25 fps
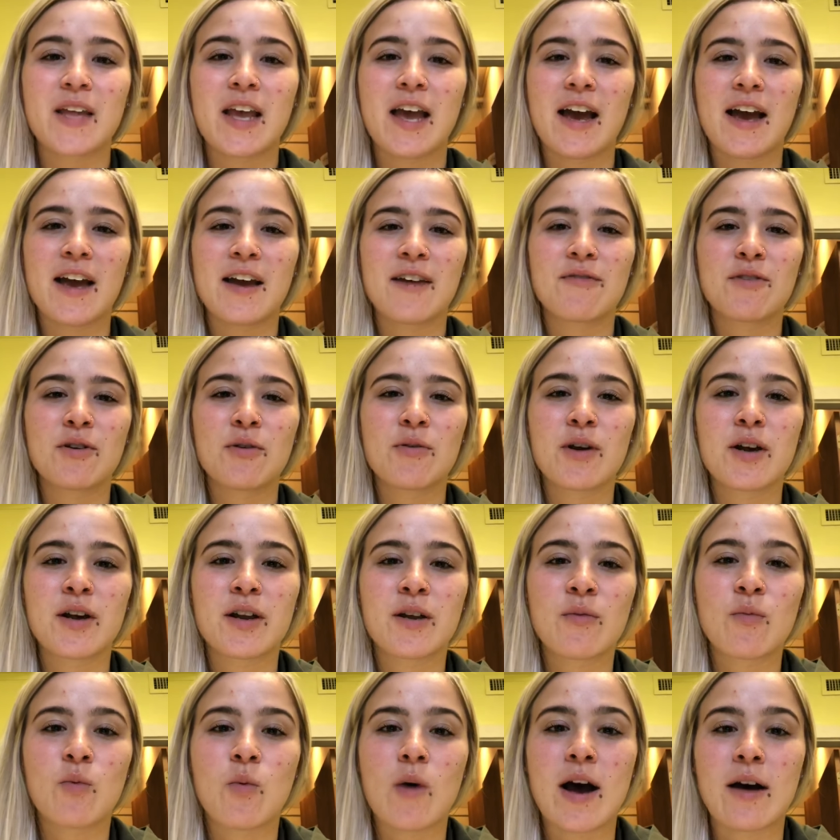Hi
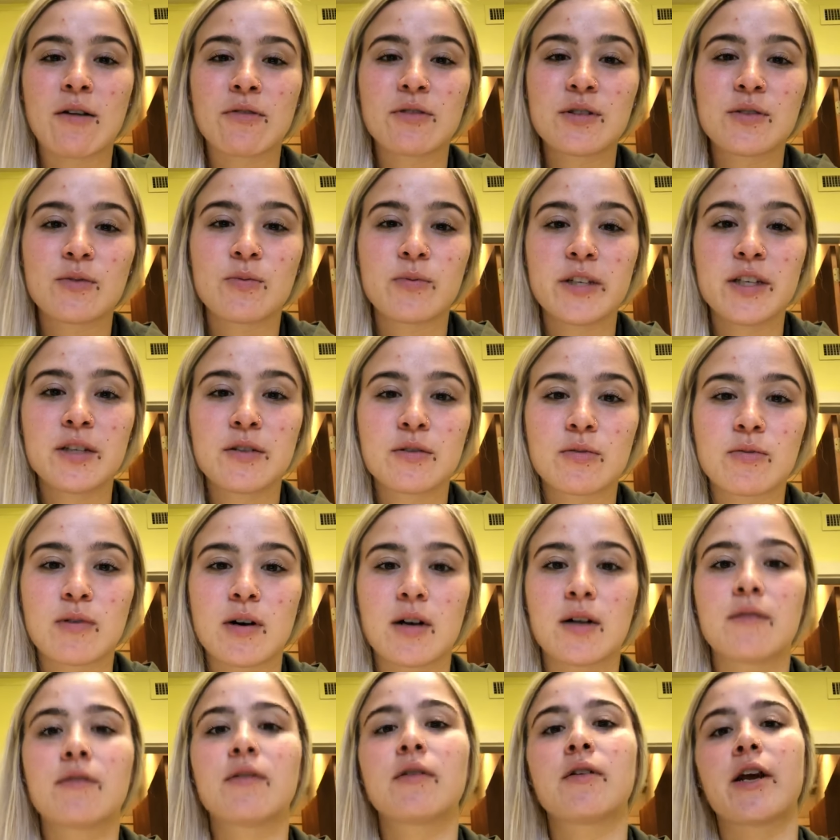everyone. Wow, it's week
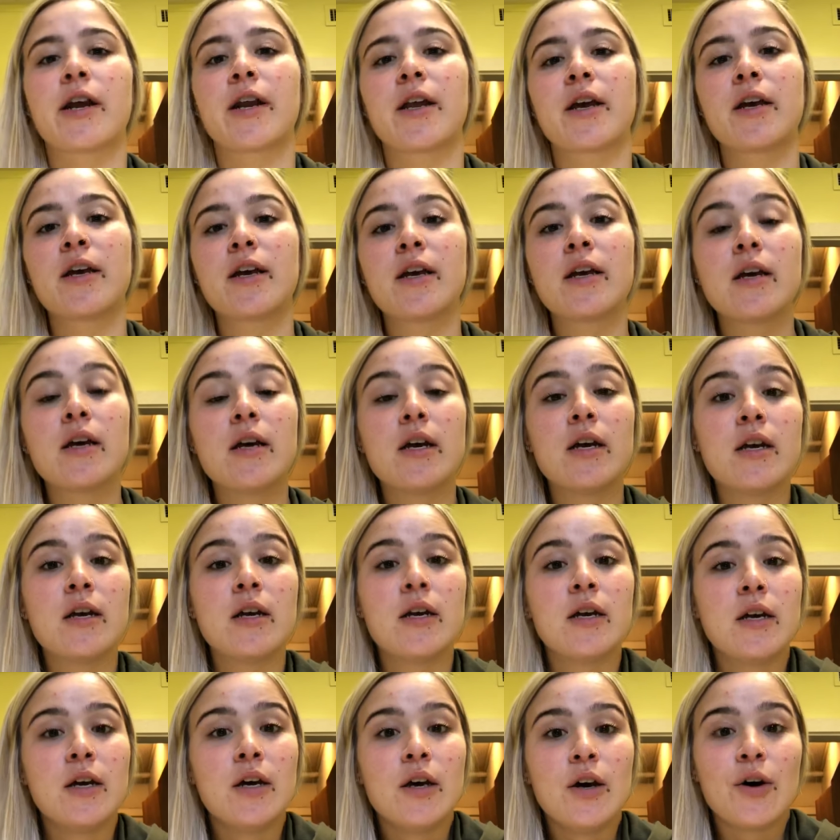12 already.
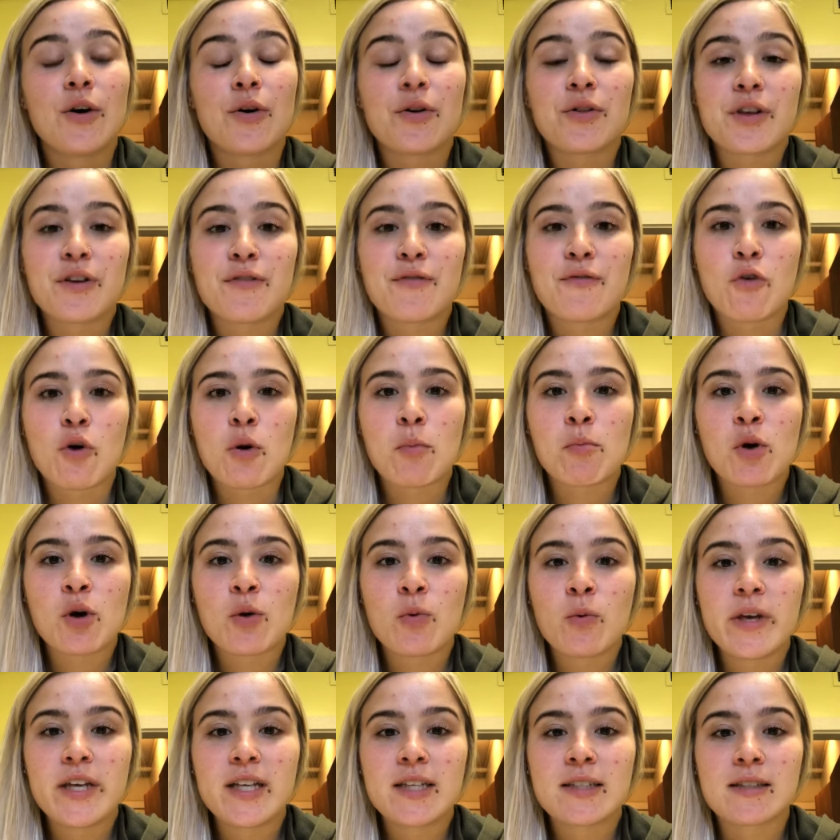Only 4 more
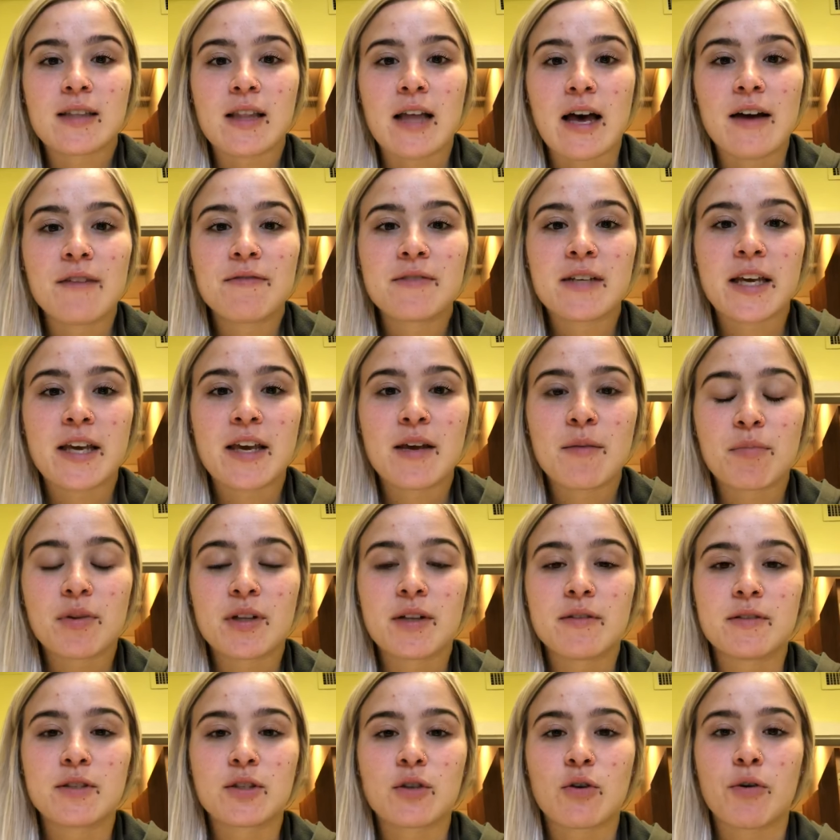weeks left. I can't
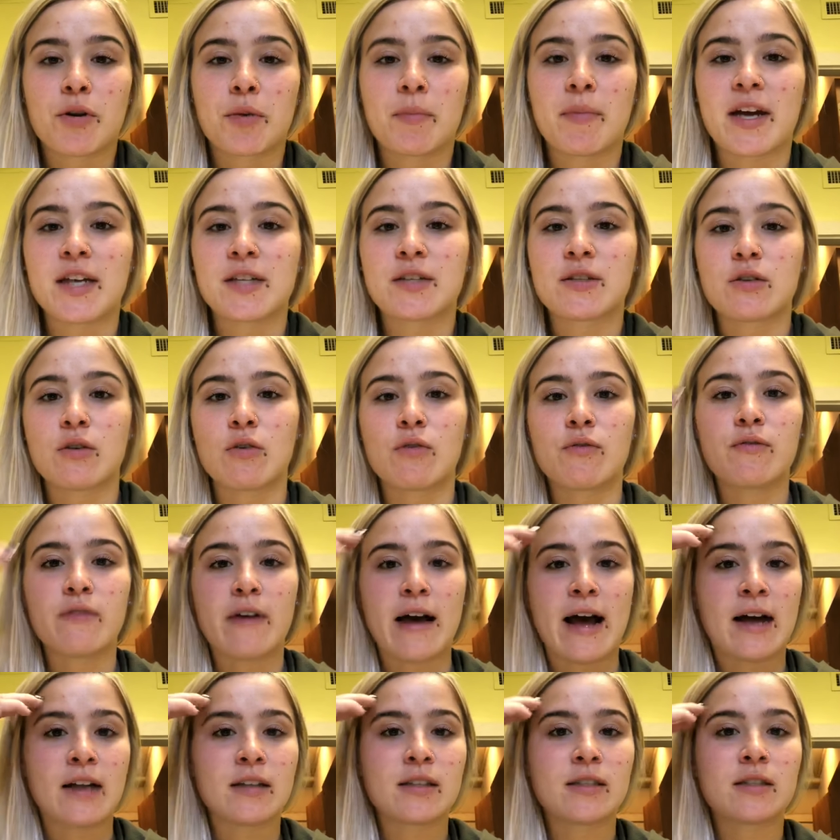believe it's going by so
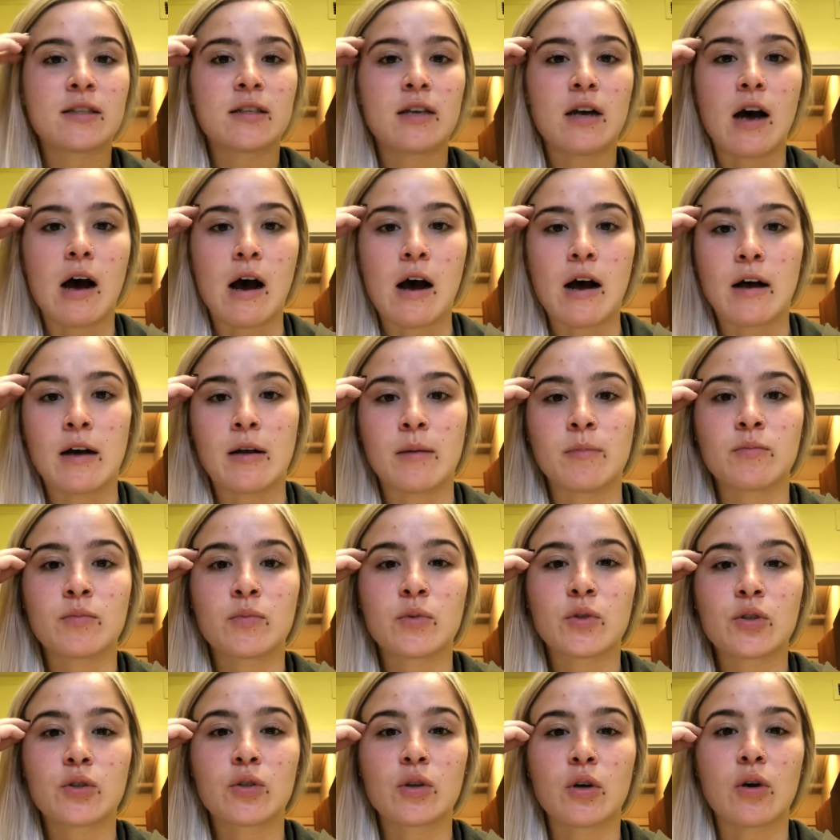fast.
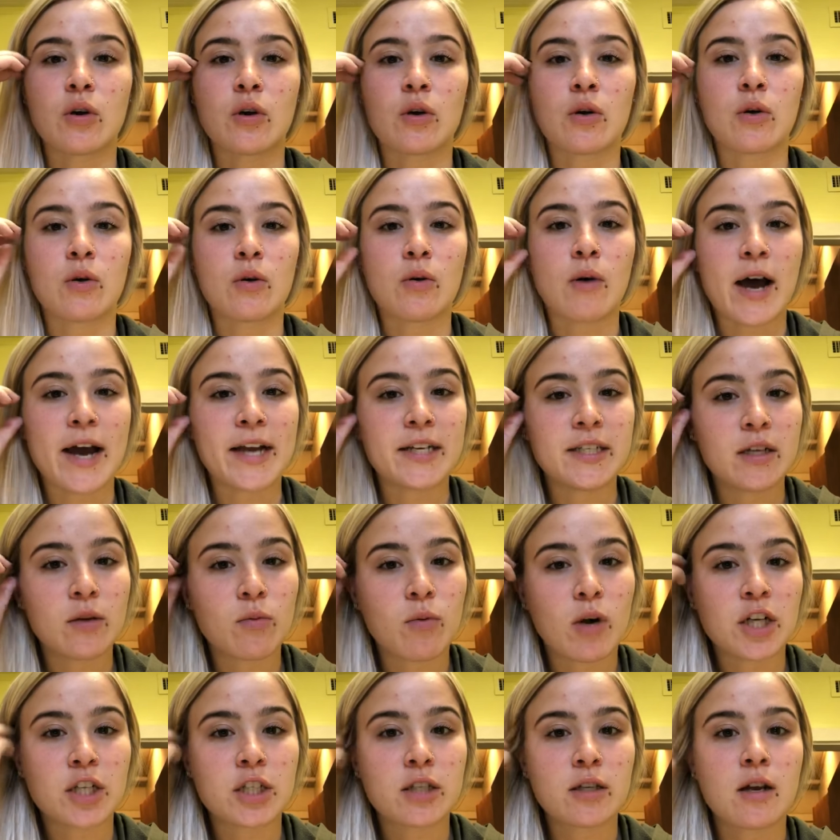So I did
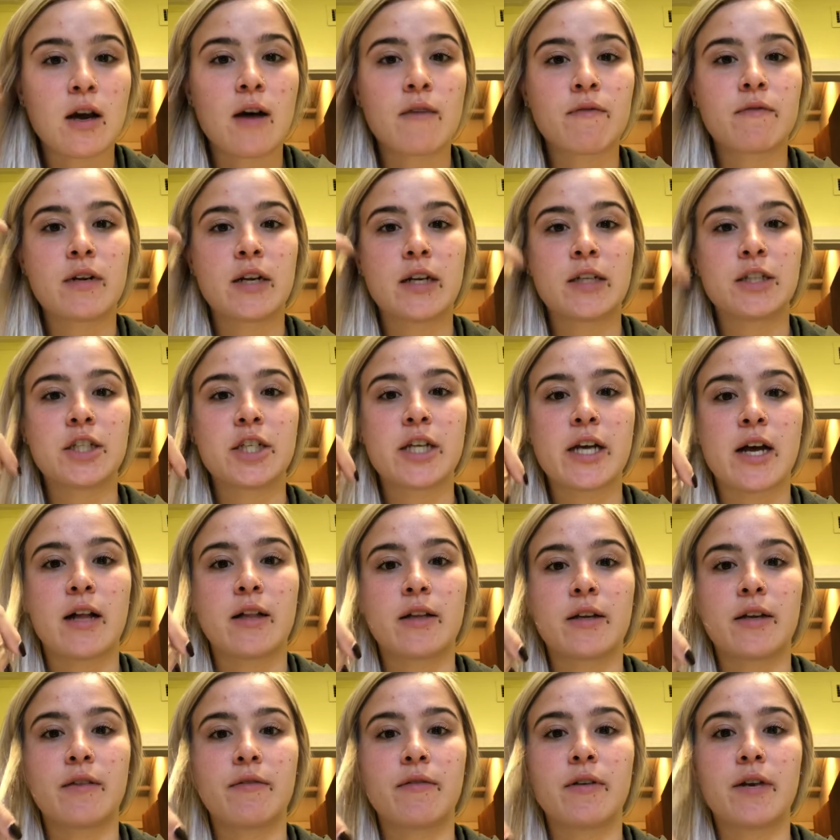watch the
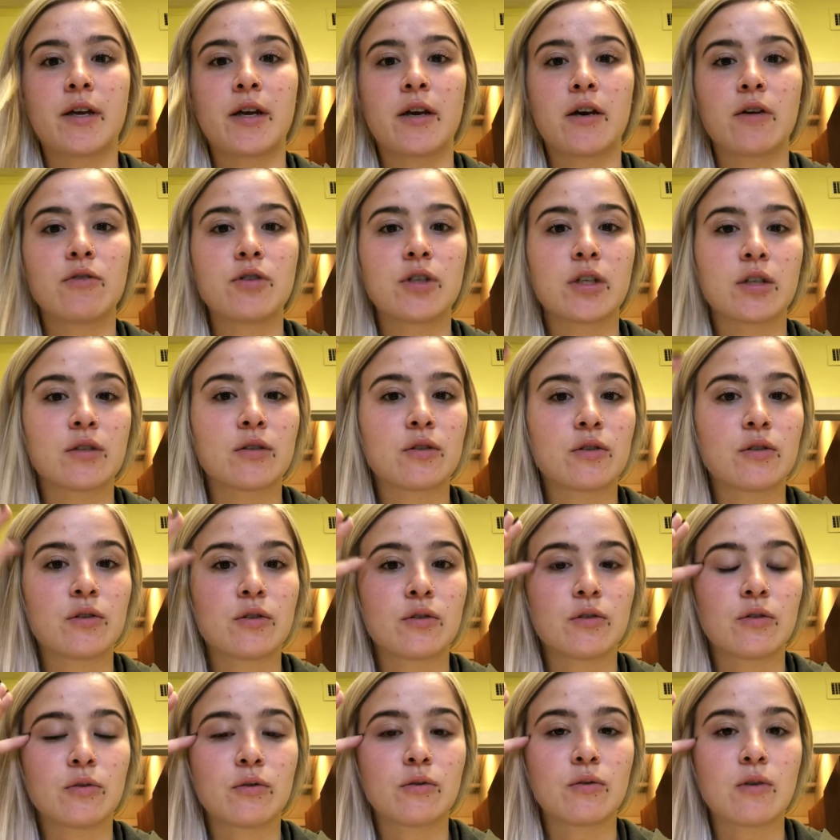confidentiality video just
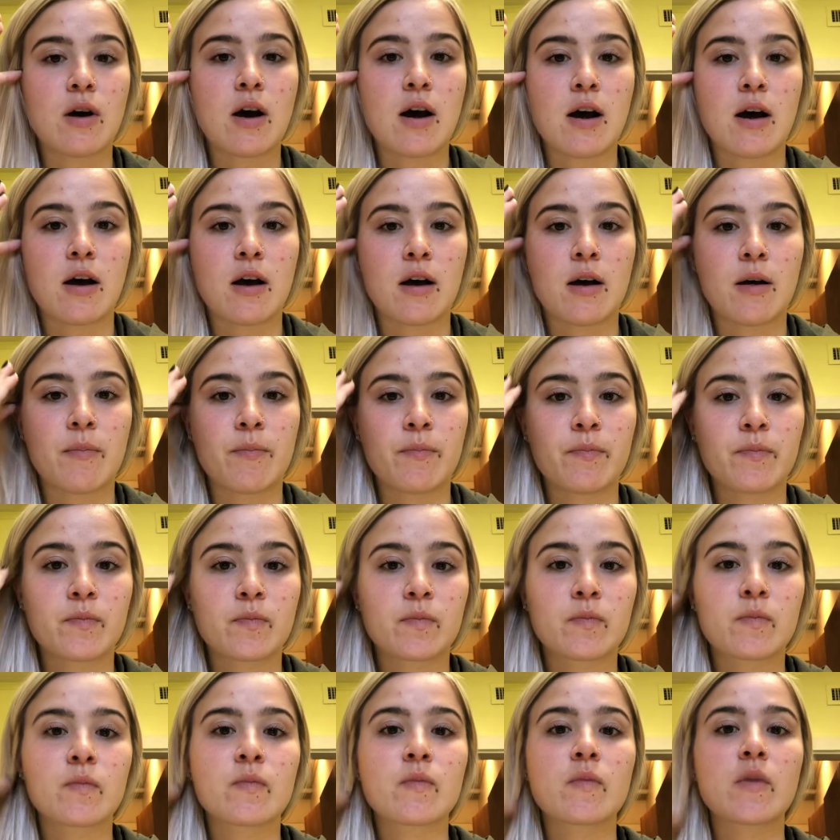to
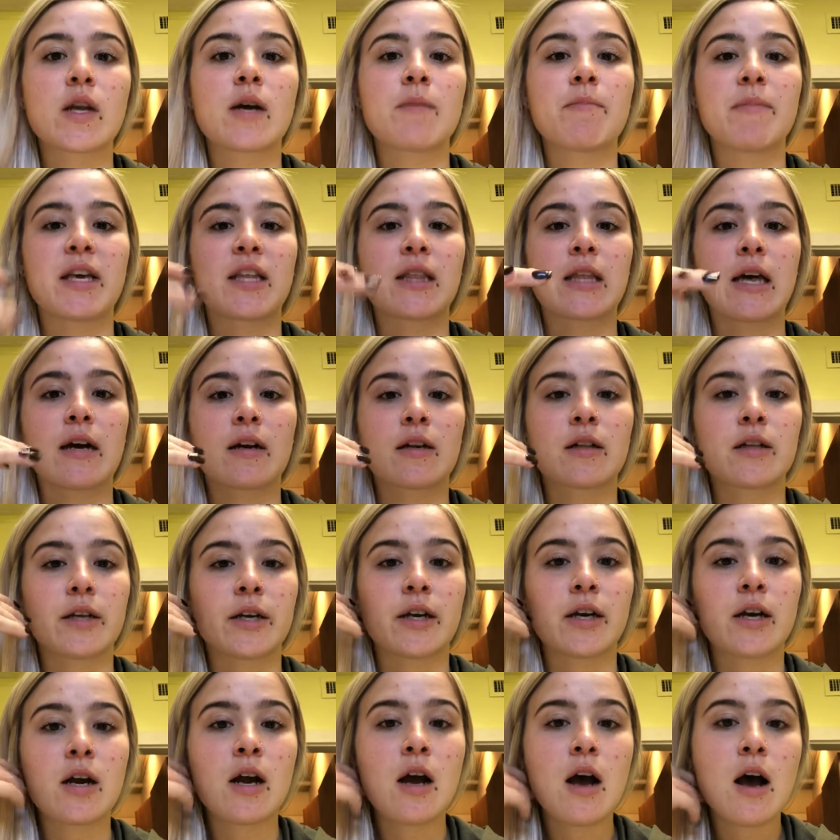make that
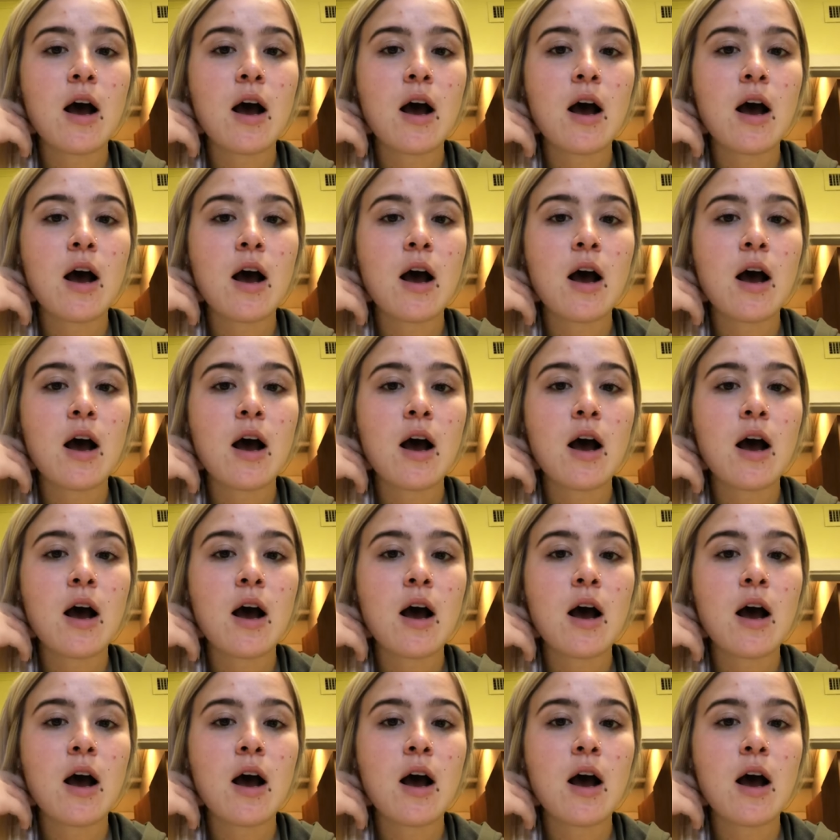clear.